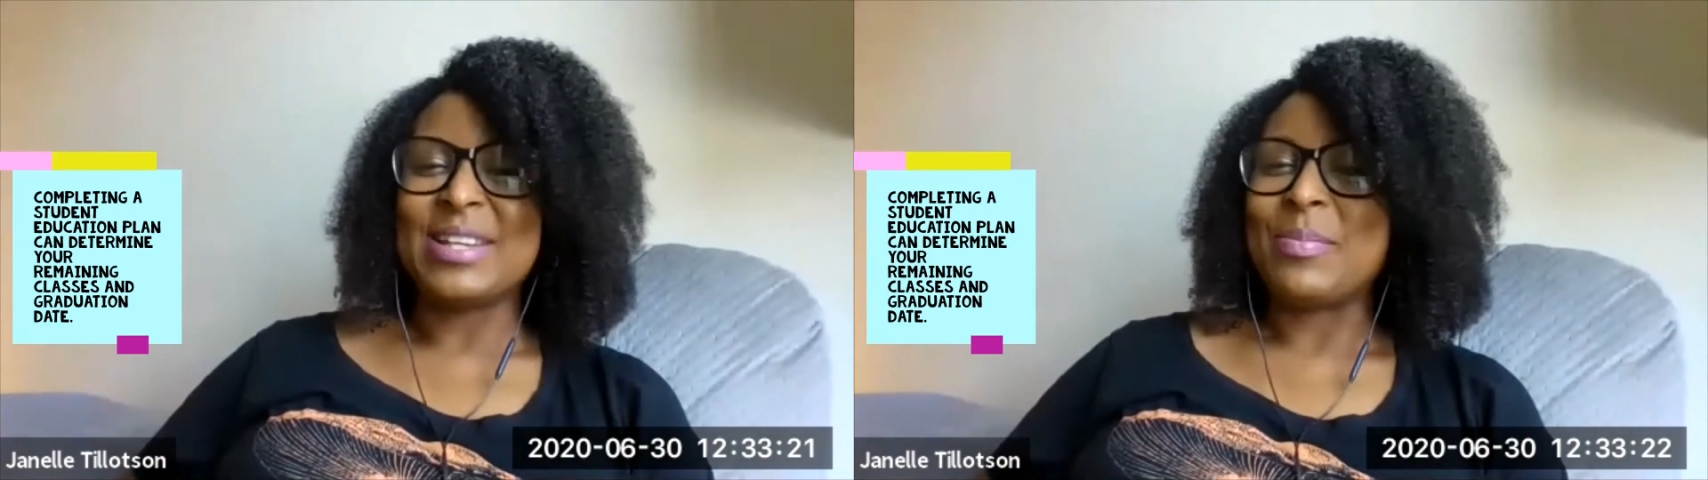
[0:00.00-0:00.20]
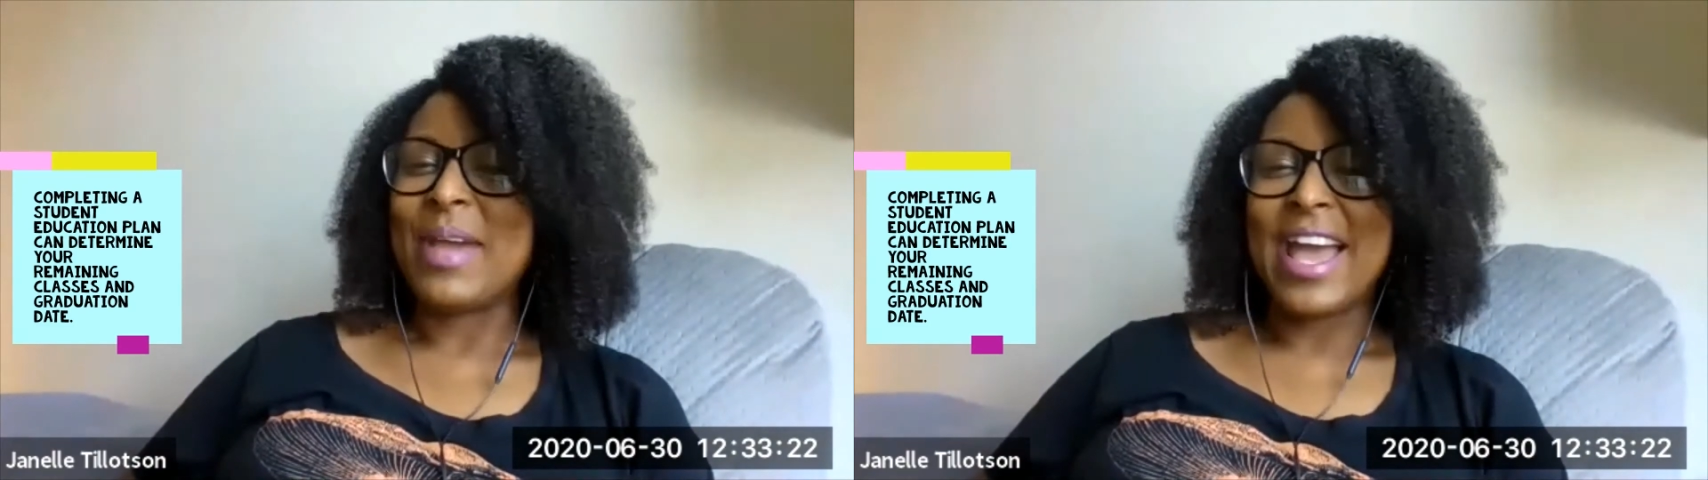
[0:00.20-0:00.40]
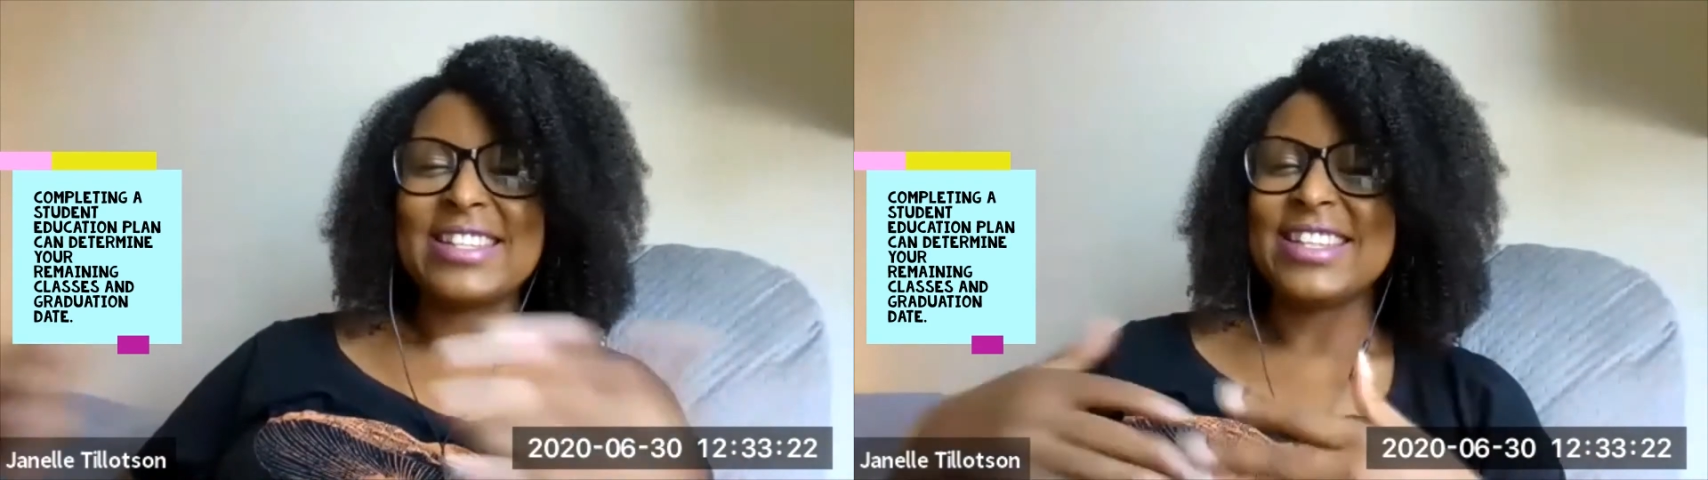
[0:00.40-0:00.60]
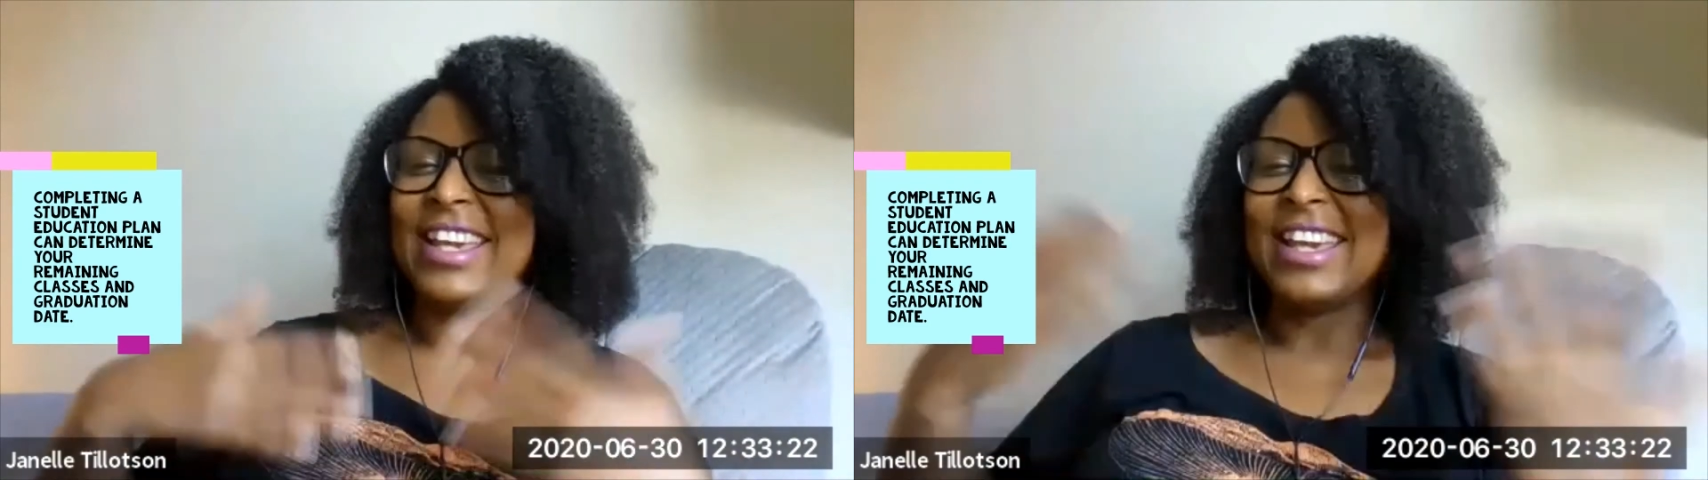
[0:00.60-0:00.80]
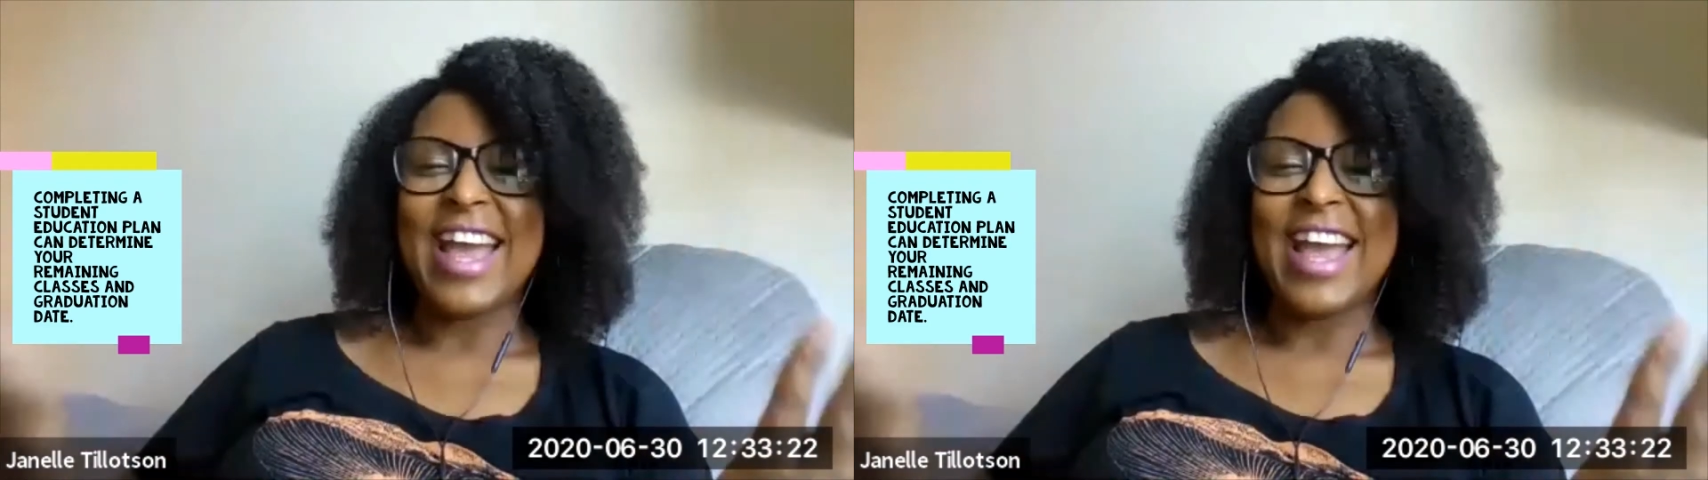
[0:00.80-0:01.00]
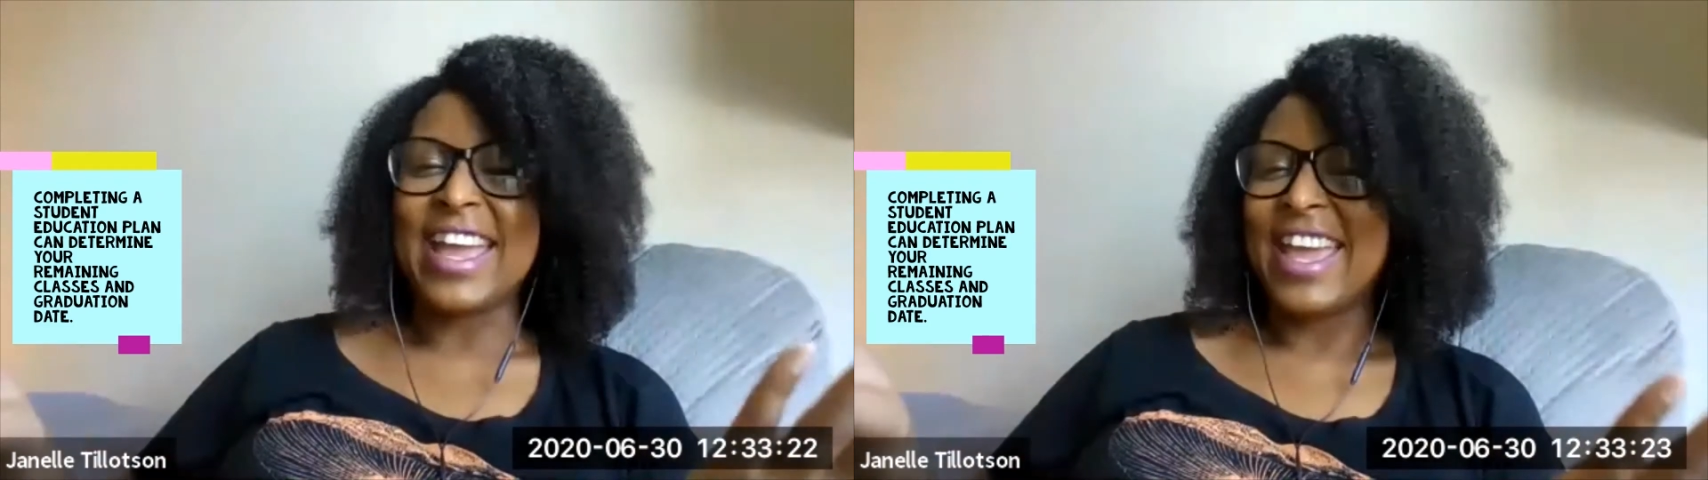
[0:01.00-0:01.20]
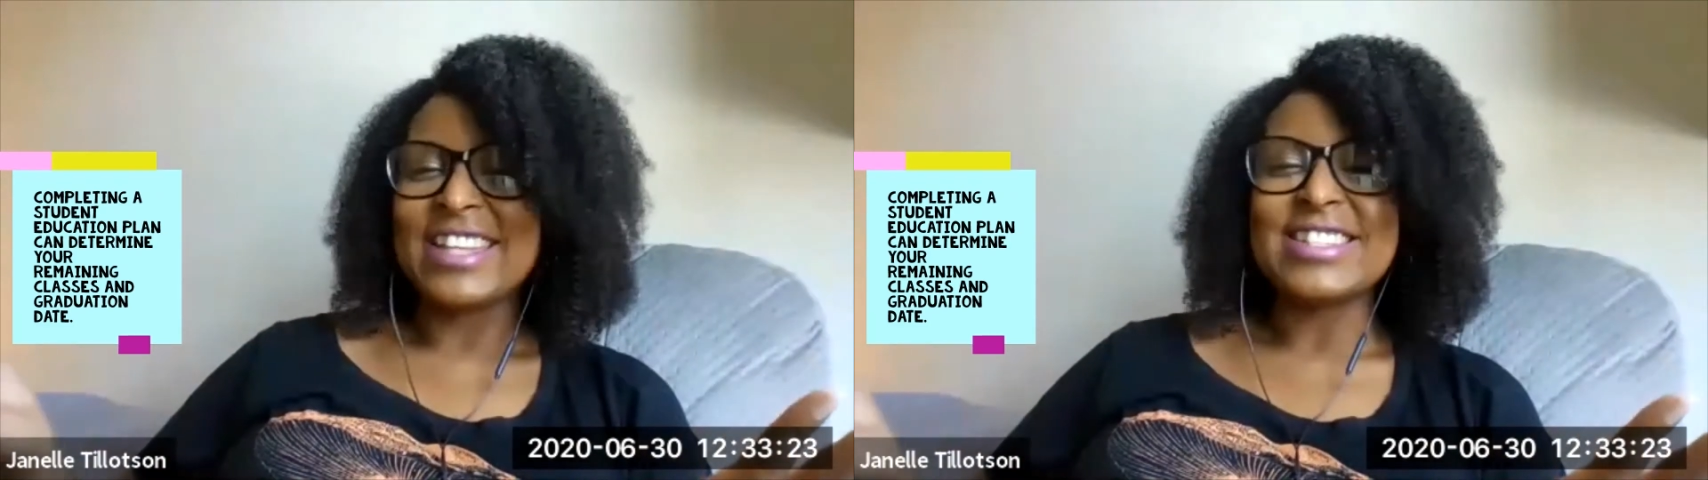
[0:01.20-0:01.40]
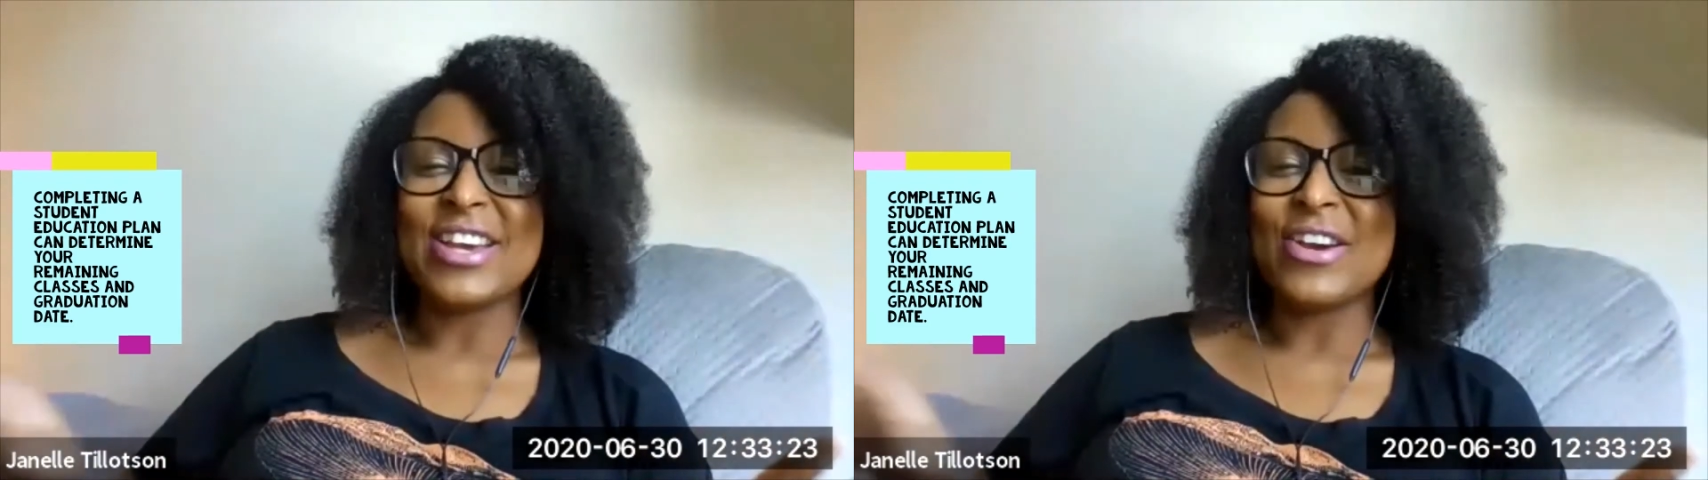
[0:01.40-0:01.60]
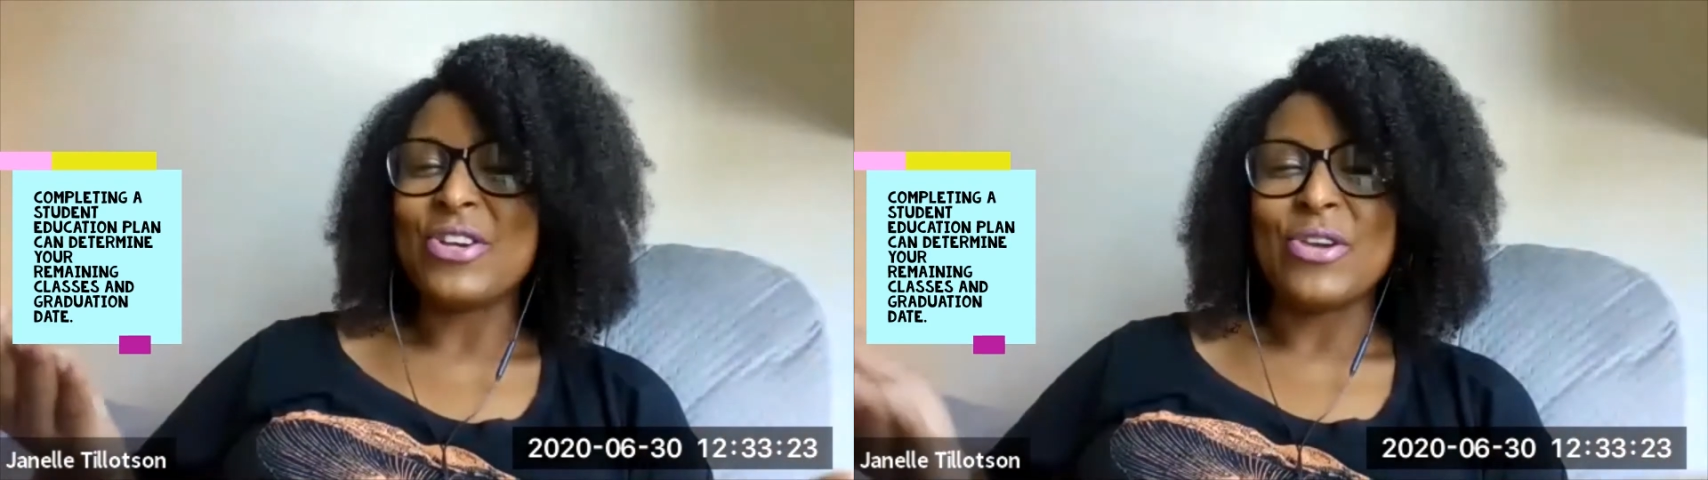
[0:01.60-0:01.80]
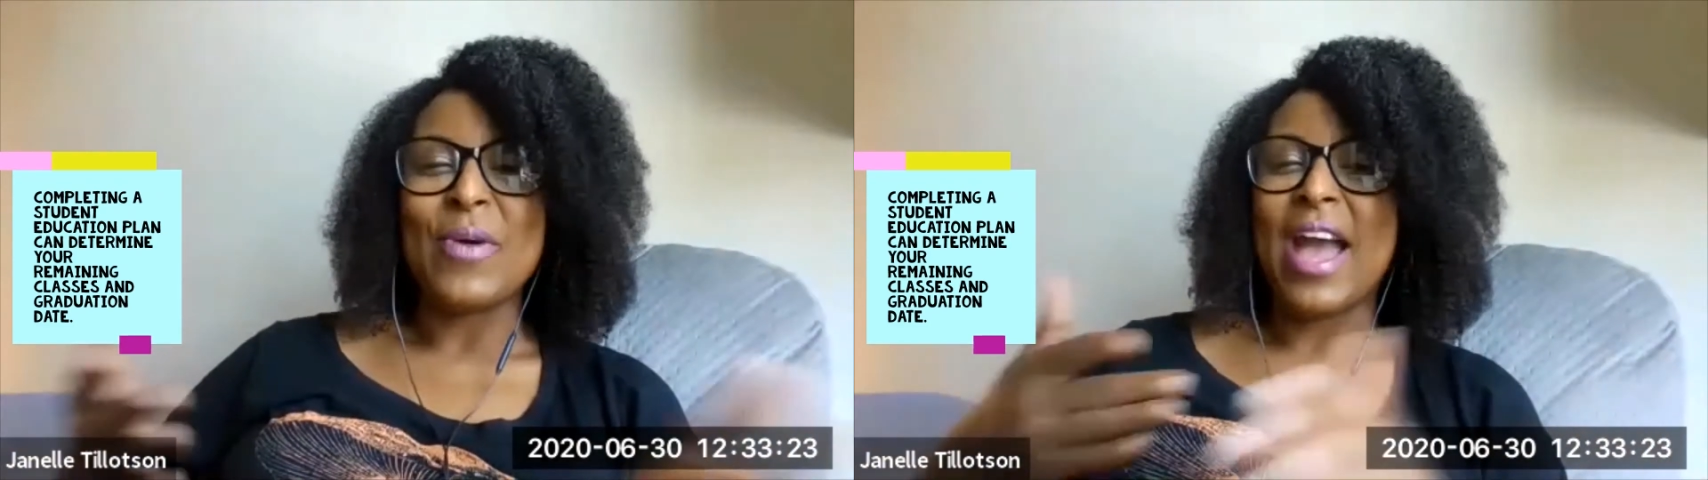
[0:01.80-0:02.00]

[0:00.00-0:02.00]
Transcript: in passing, I can't tell you.